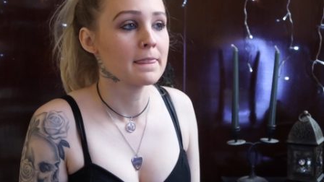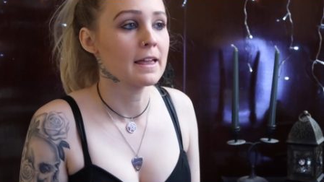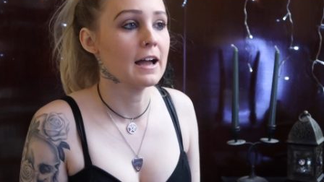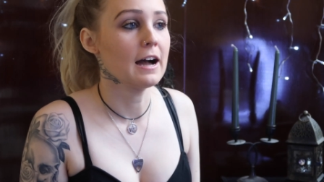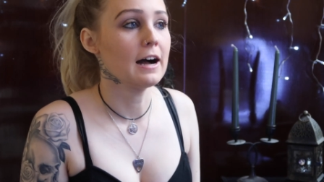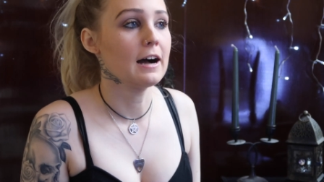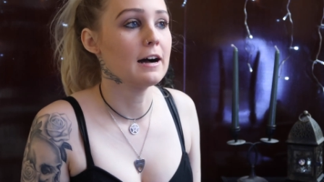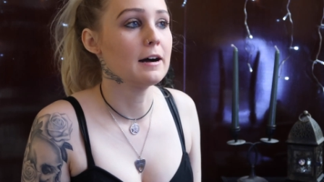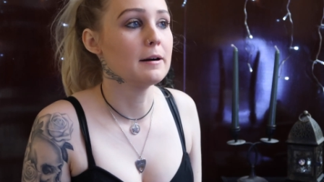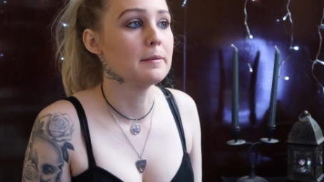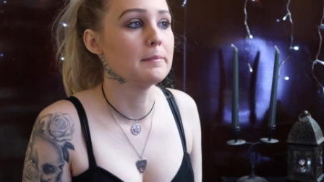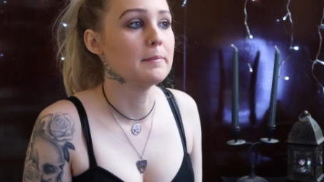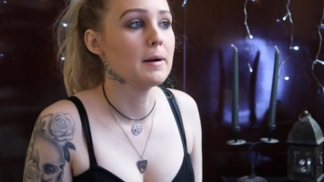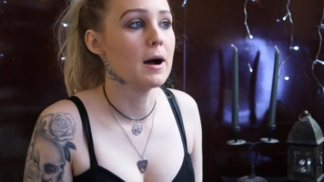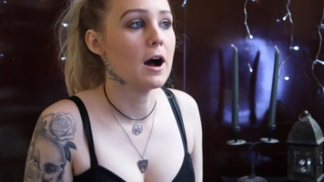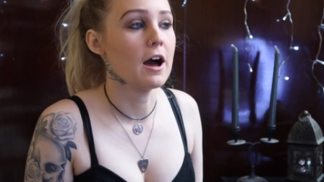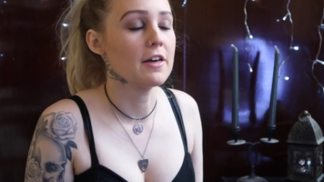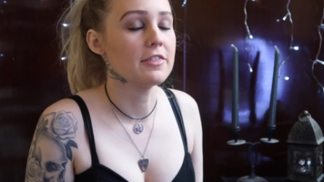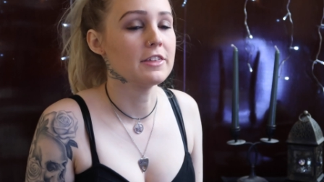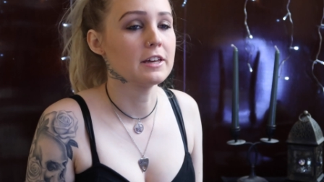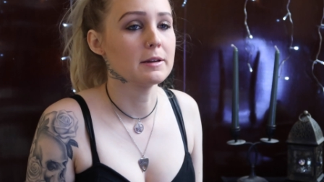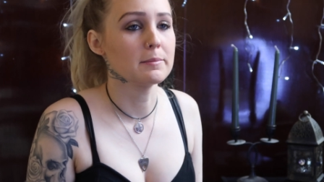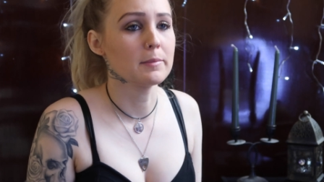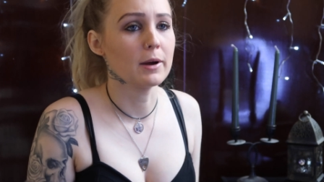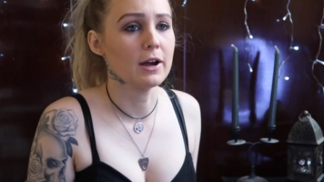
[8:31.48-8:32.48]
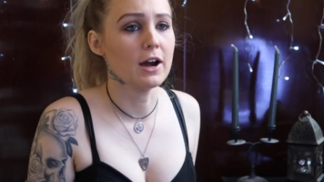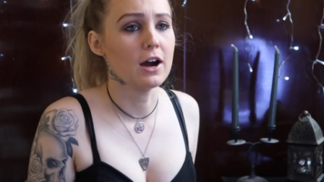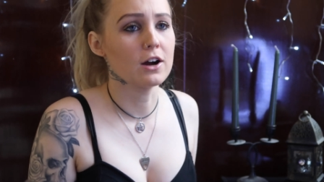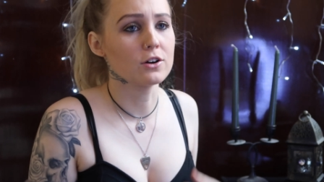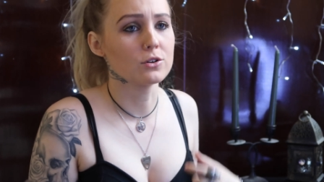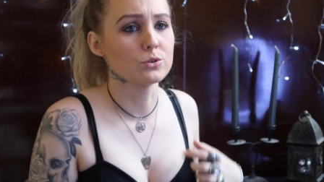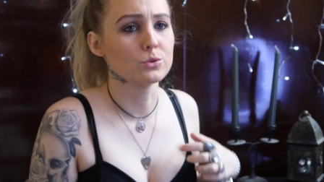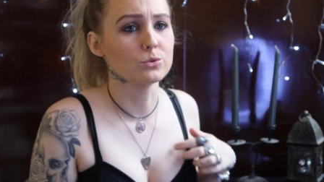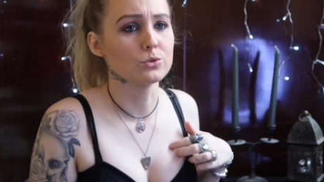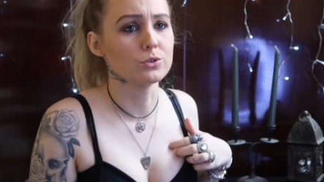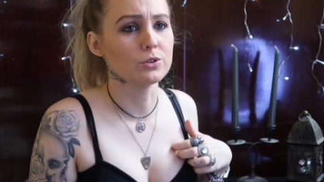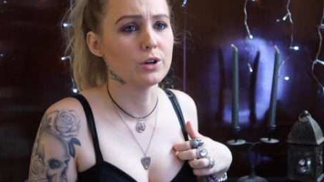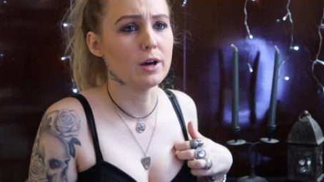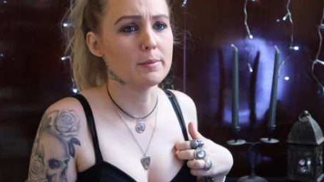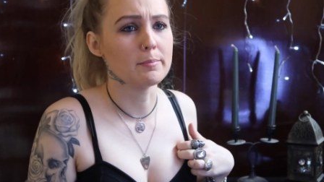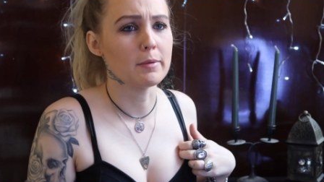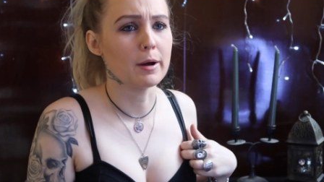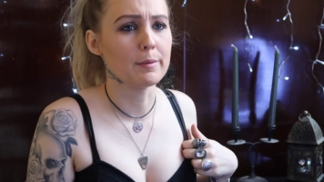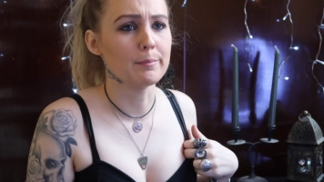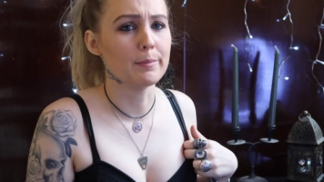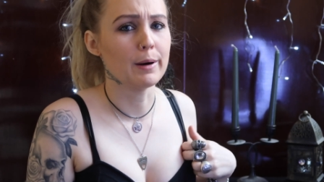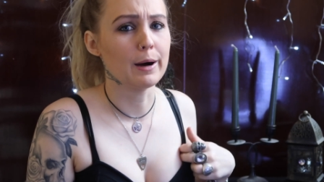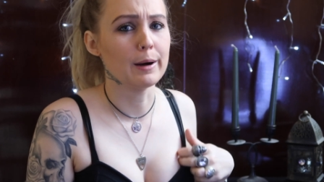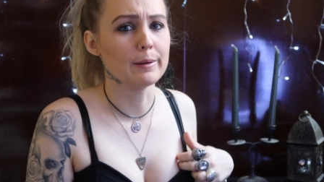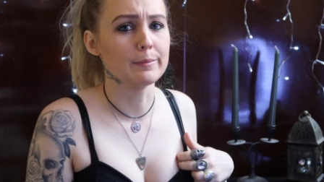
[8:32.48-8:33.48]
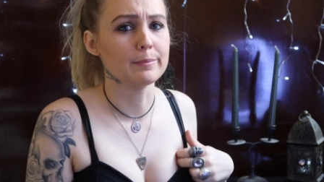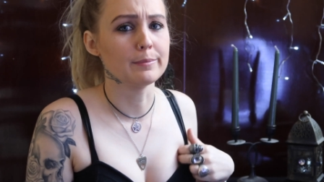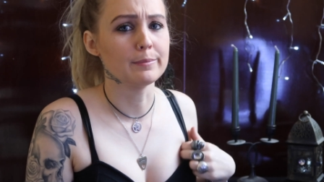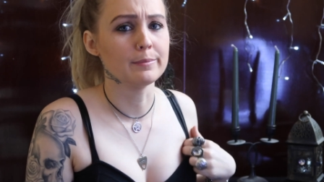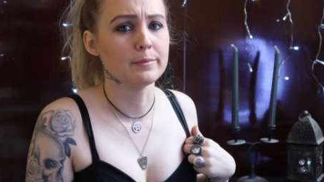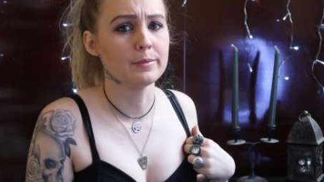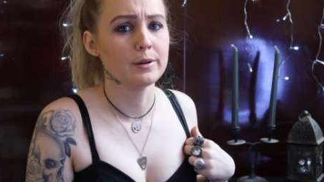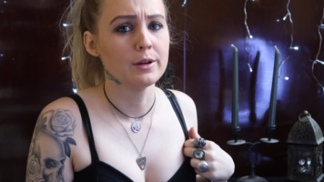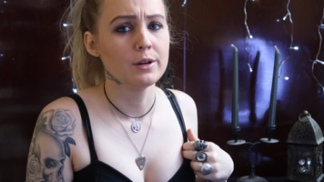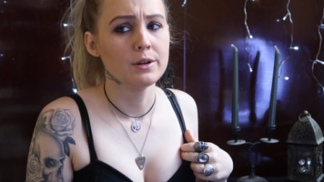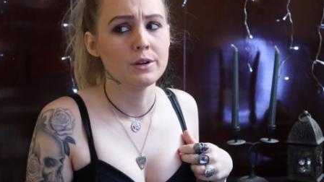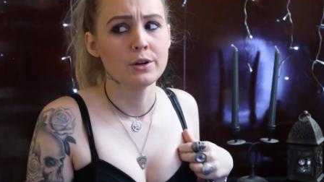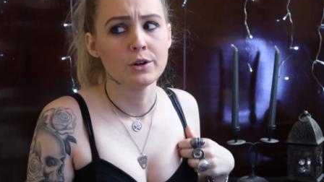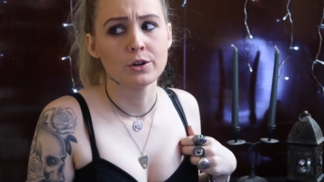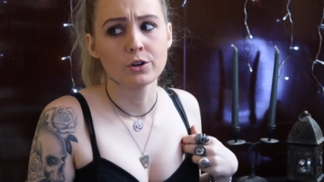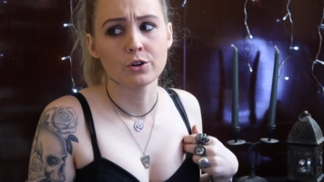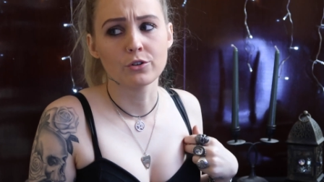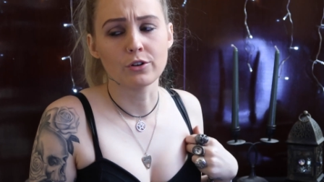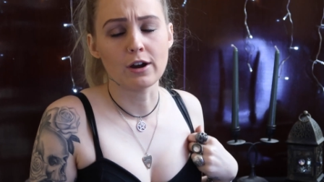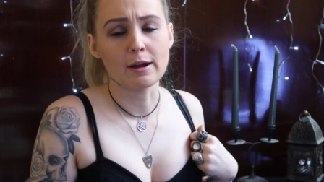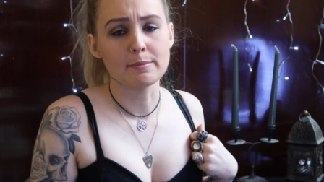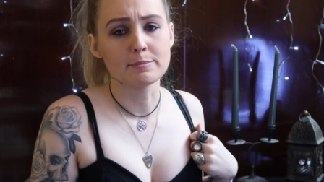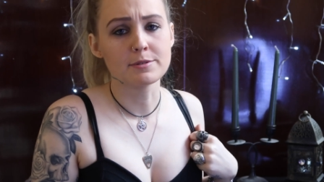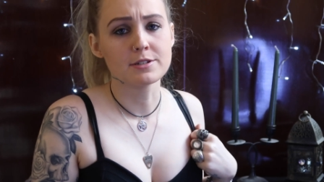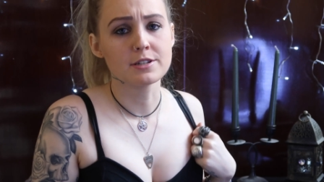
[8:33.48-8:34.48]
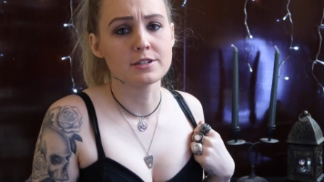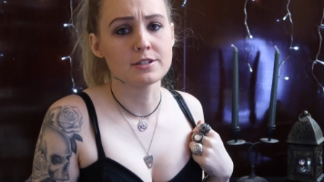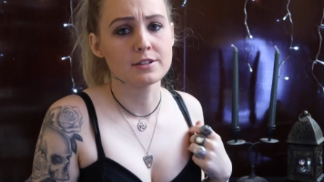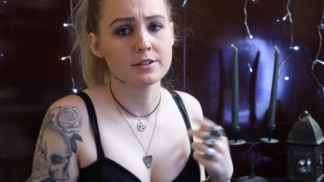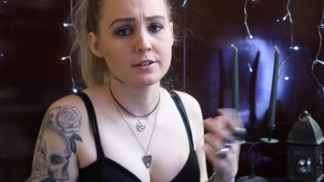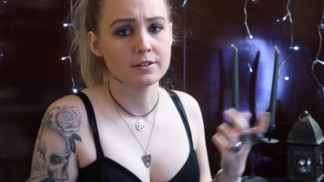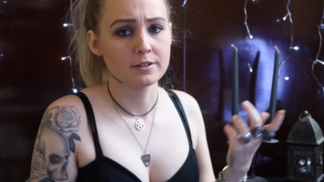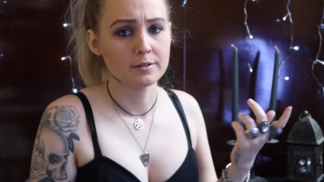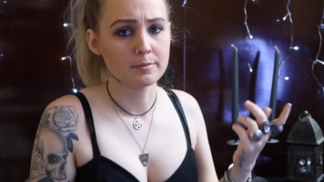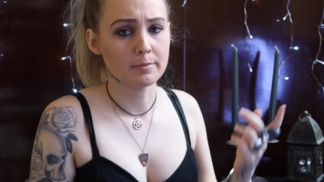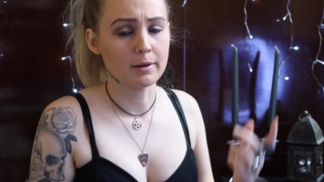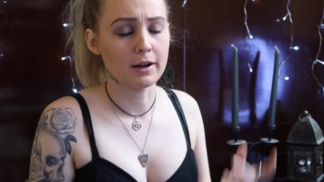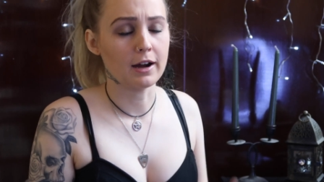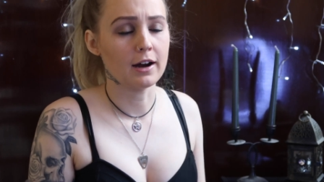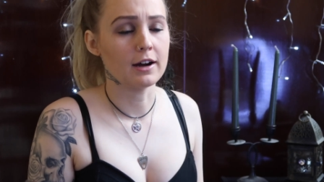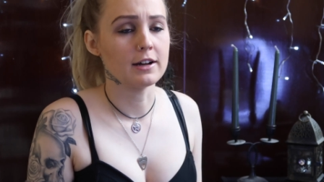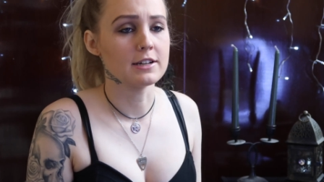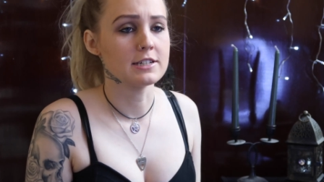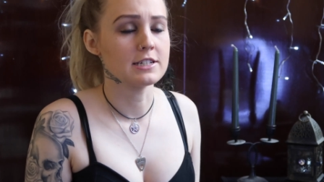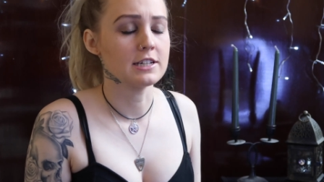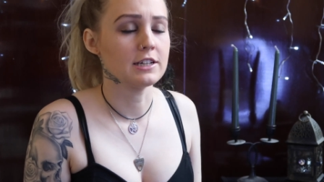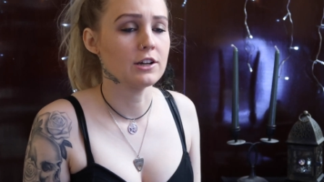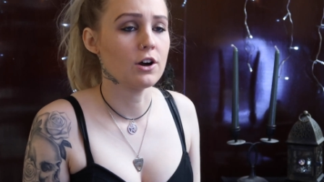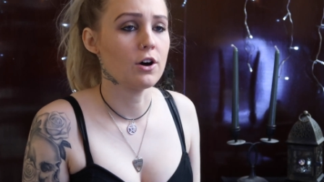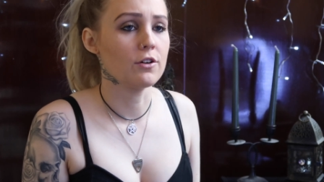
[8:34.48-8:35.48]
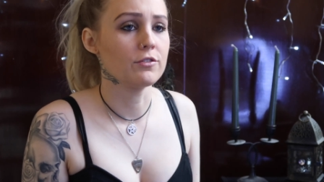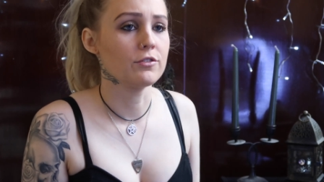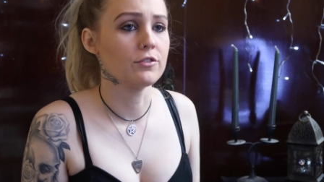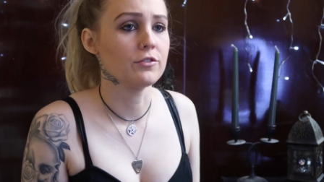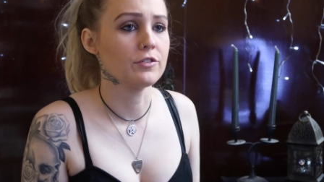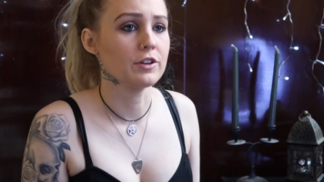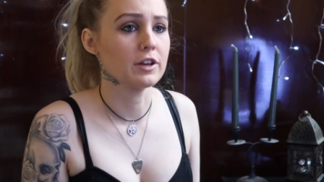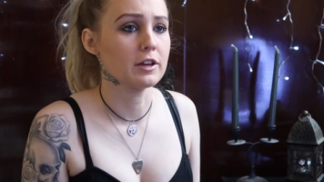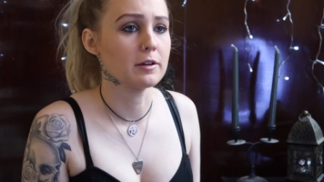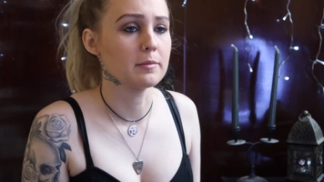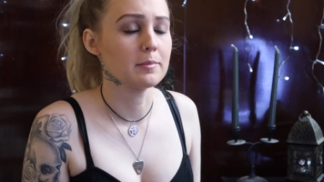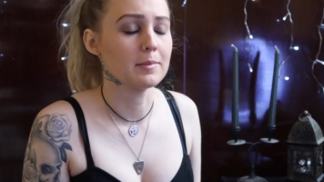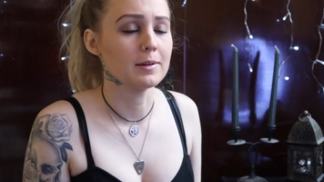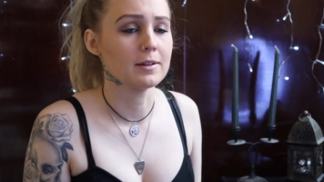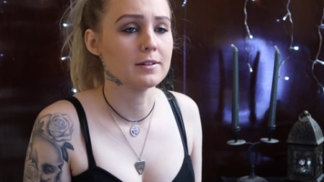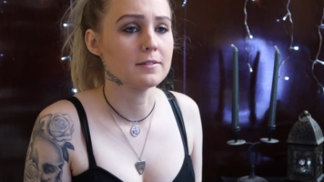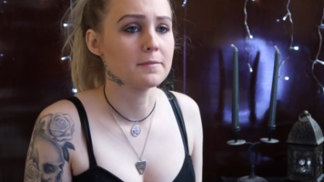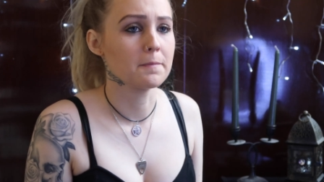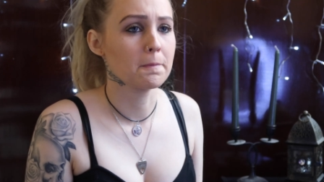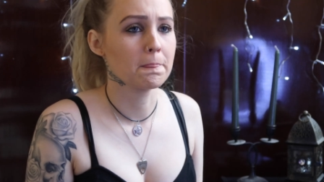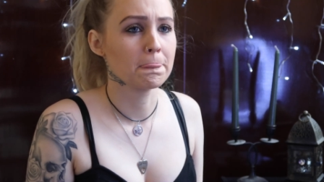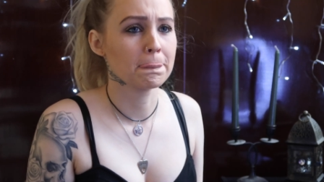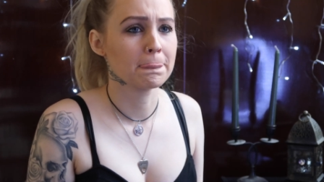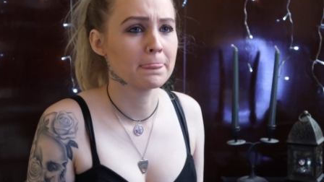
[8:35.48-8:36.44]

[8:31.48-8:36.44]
I think my uncle and my mum grabbed my auntie off of him, and